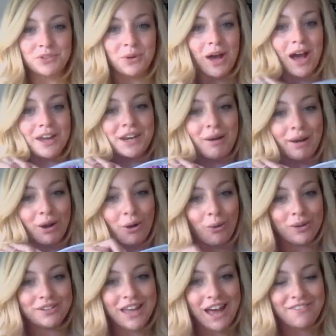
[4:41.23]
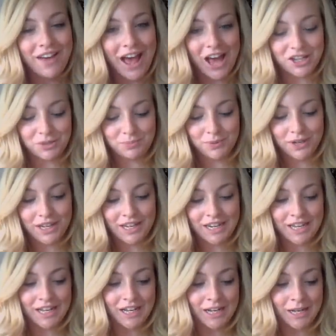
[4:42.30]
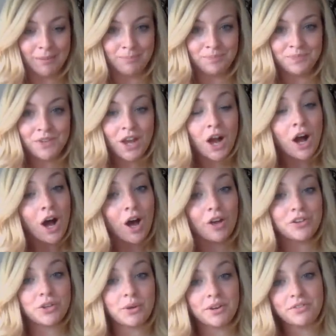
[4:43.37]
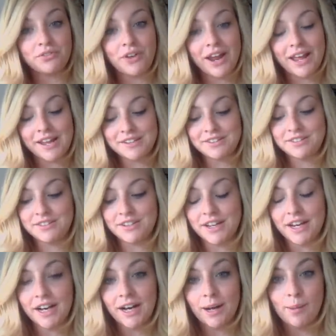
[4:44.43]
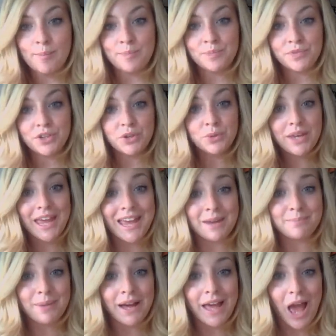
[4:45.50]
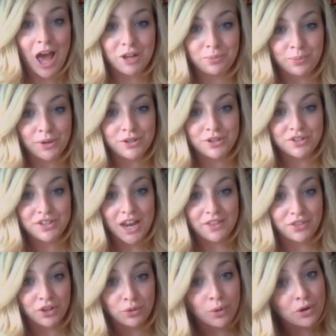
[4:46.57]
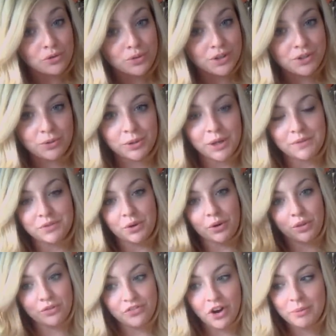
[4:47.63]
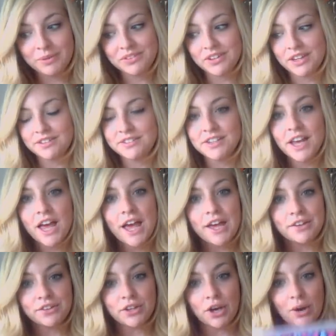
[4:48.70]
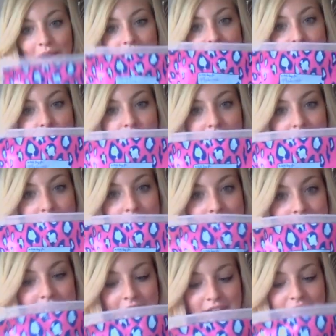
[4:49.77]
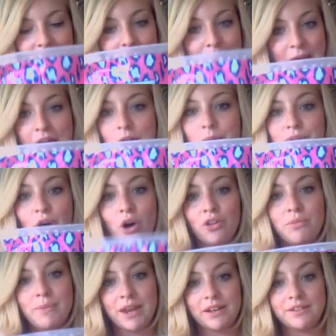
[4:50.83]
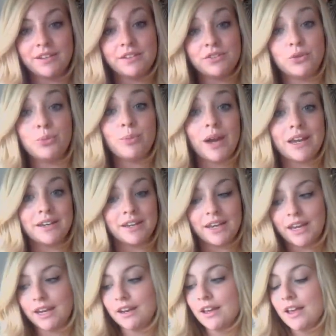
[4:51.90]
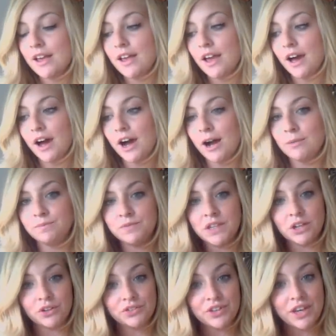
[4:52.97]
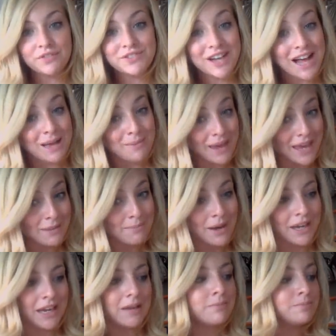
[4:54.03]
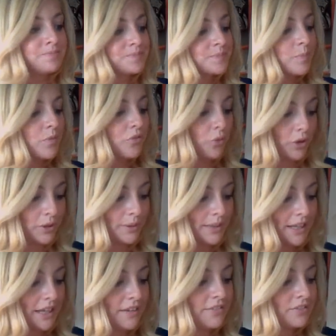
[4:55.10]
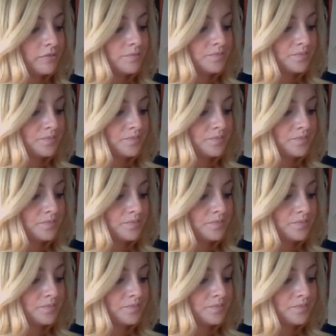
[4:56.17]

So now I always have aspirin. Also in France, you can't buy aspirin just at the grocery store. You have to go to the pharmacist. So I do recommend having a bag with all the medicines you might need. It'll save time and money before you leave.